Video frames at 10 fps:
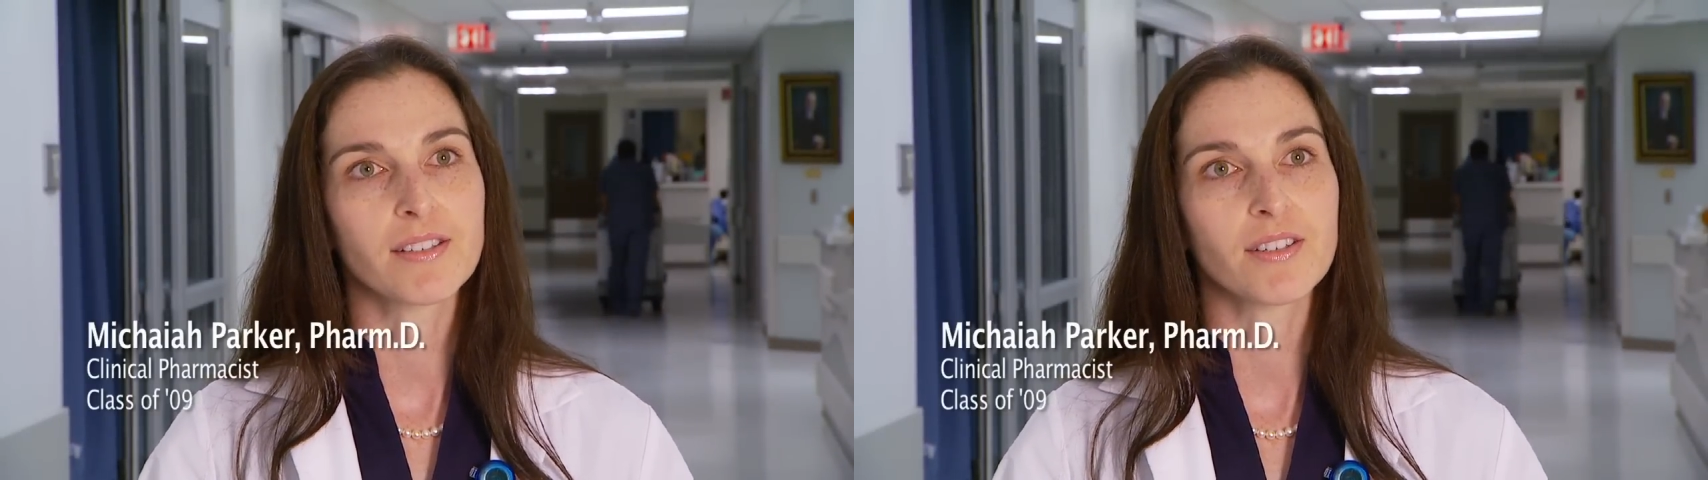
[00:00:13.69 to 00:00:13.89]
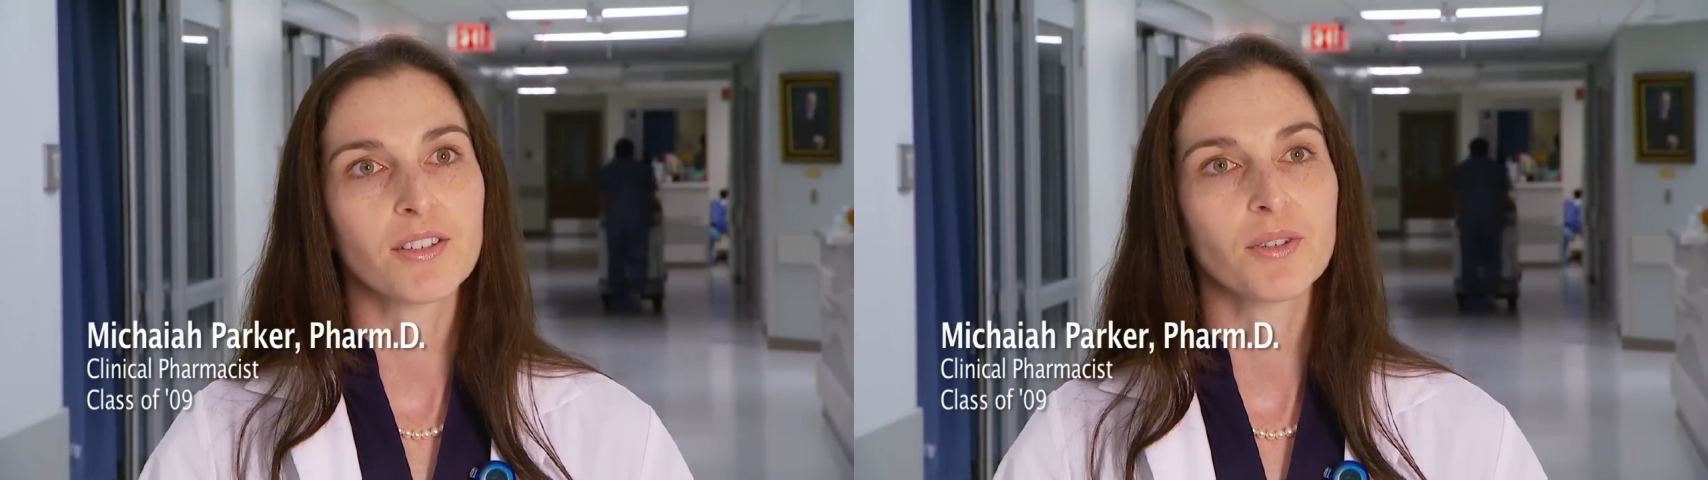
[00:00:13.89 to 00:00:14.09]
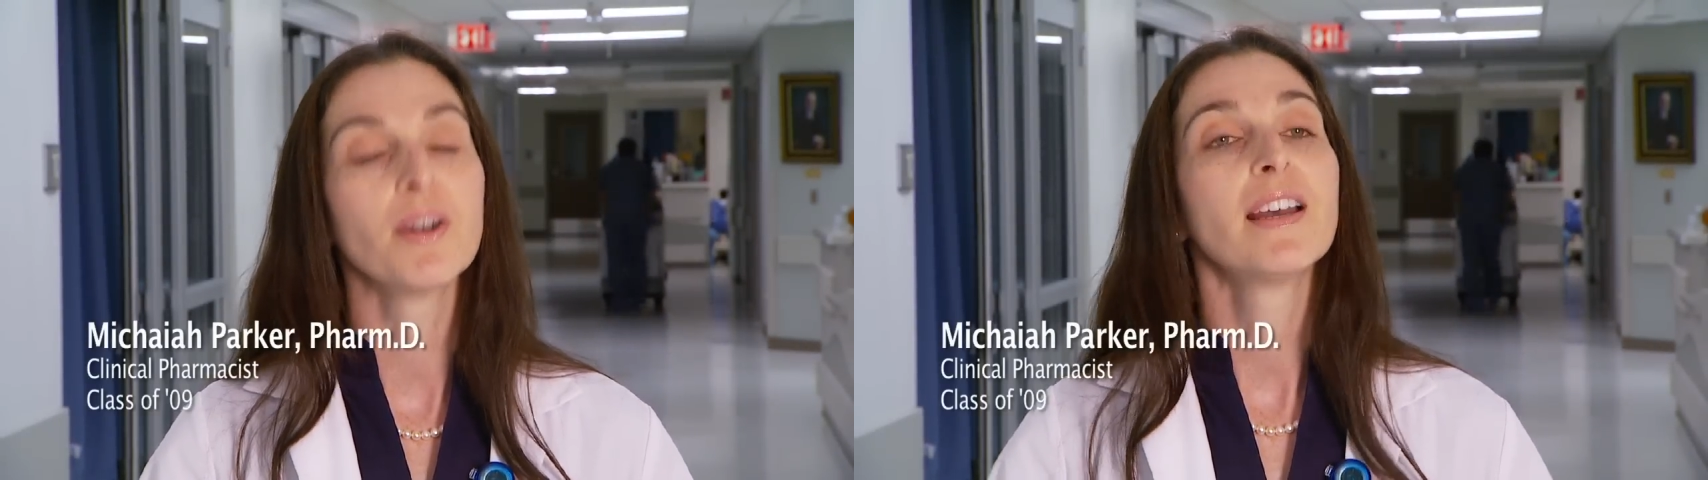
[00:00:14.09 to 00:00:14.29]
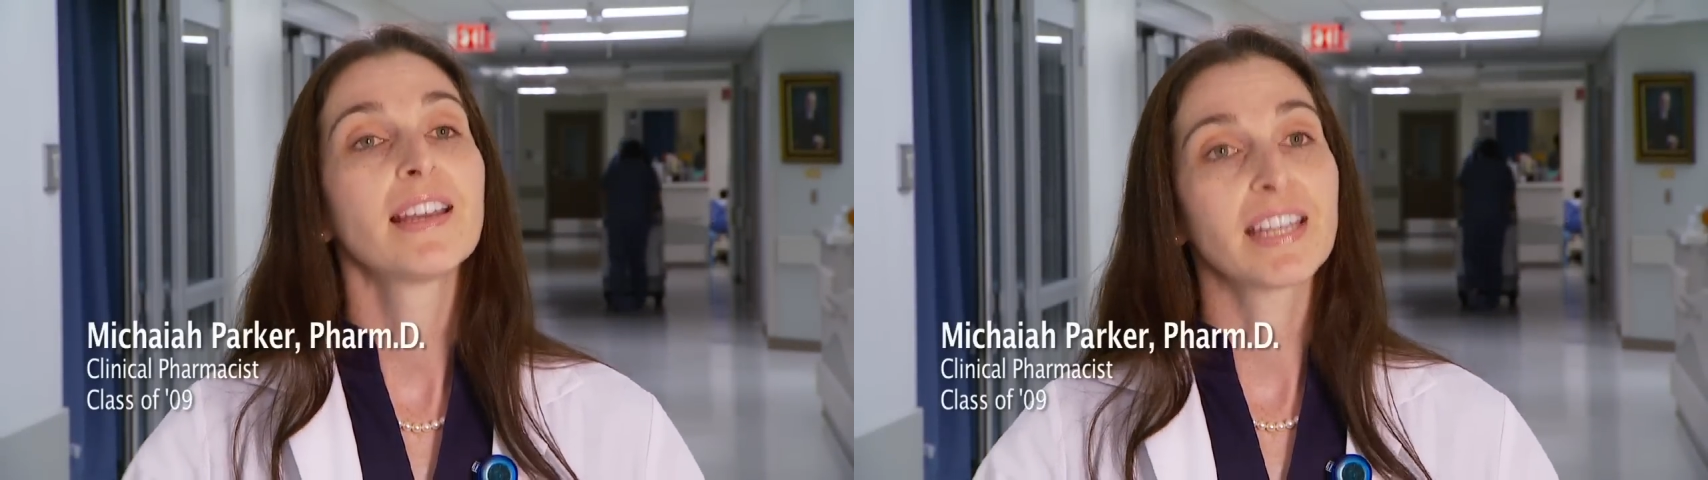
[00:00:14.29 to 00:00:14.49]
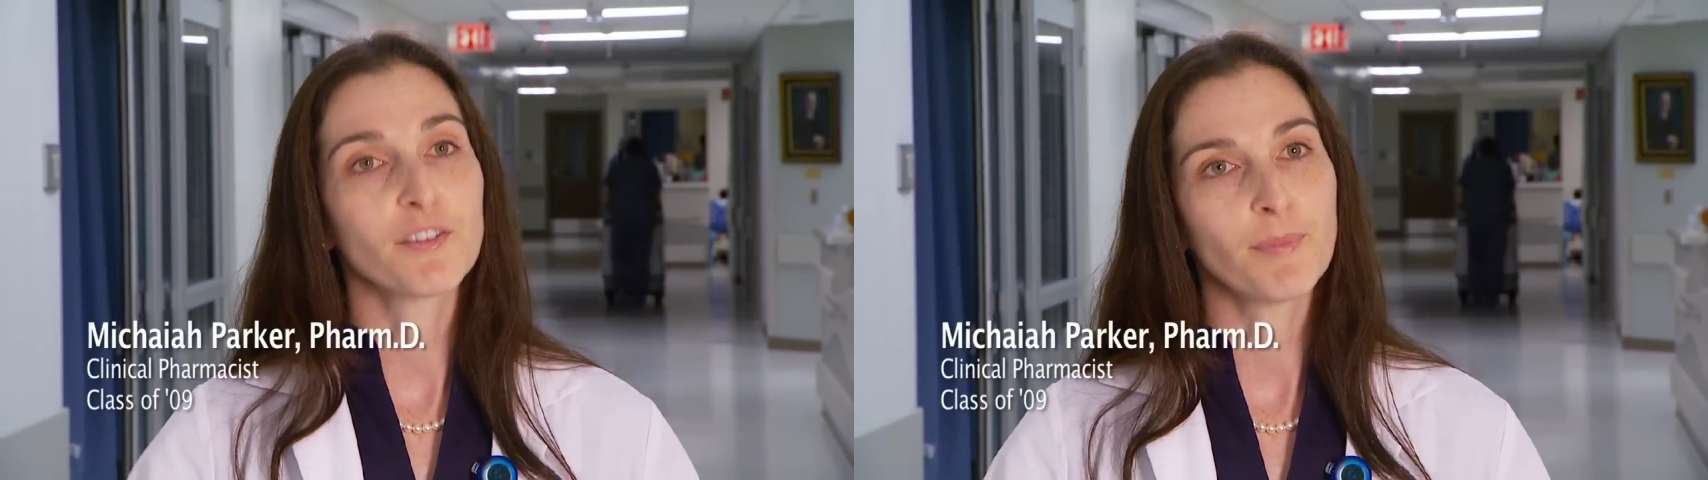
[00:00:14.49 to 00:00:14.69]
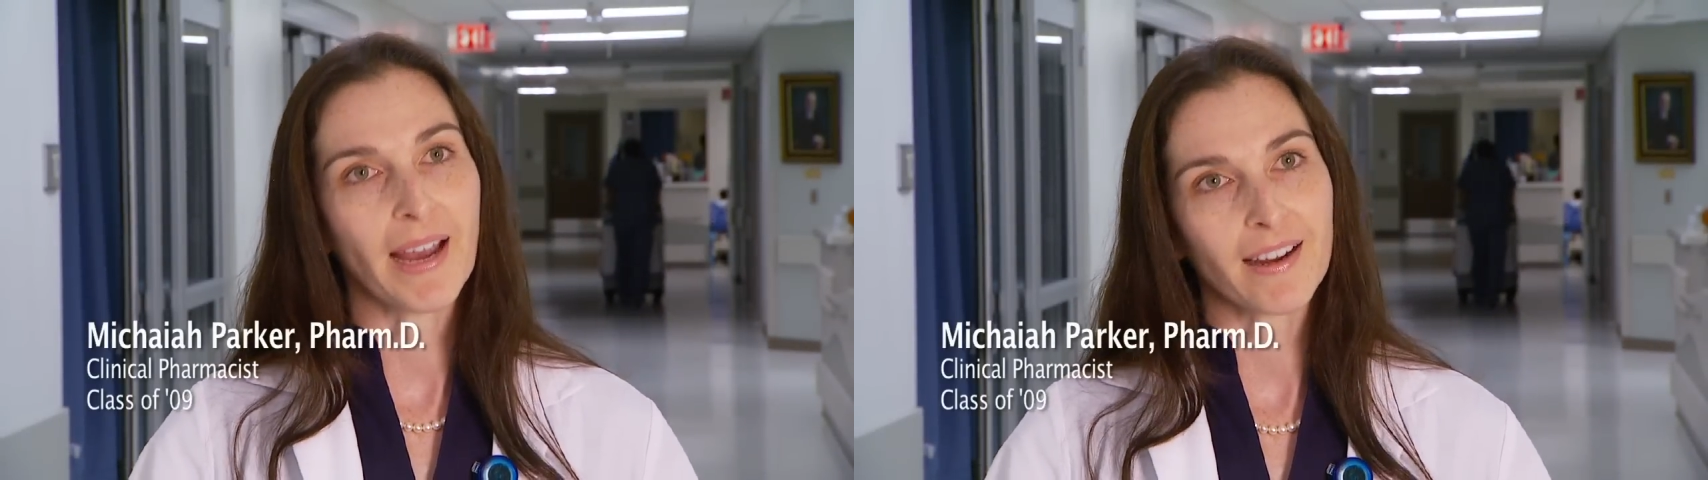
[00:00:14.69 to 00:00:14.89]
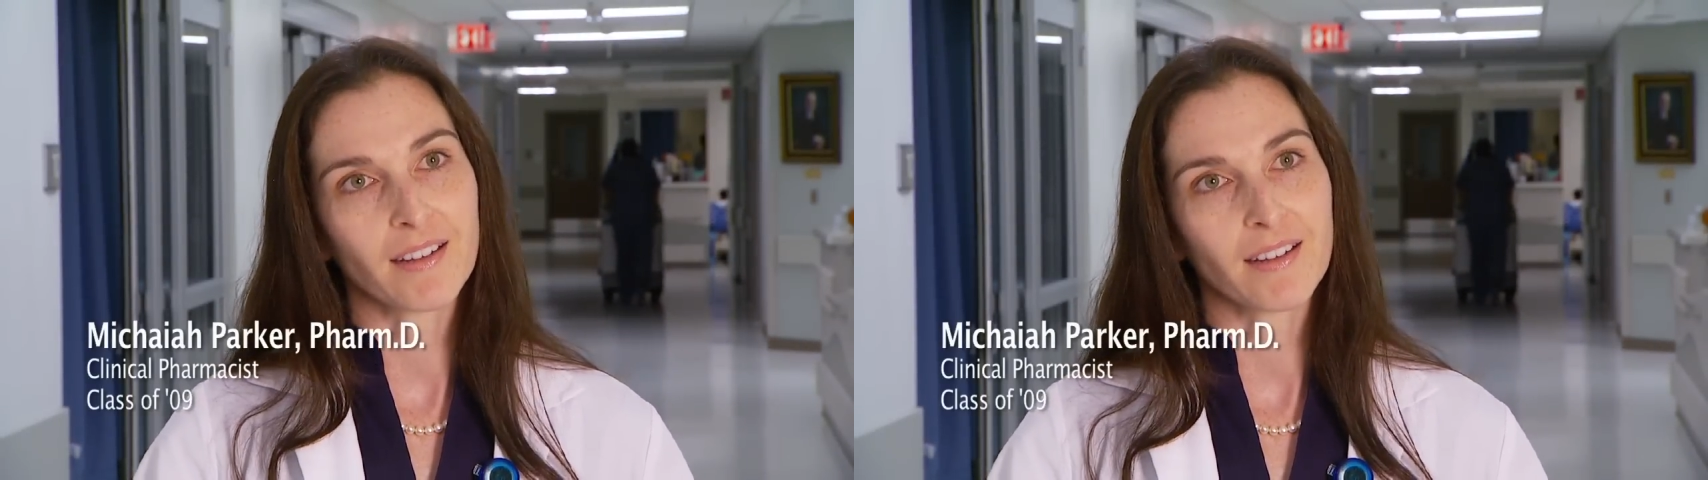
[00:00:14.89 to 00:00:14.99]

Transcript: to give back.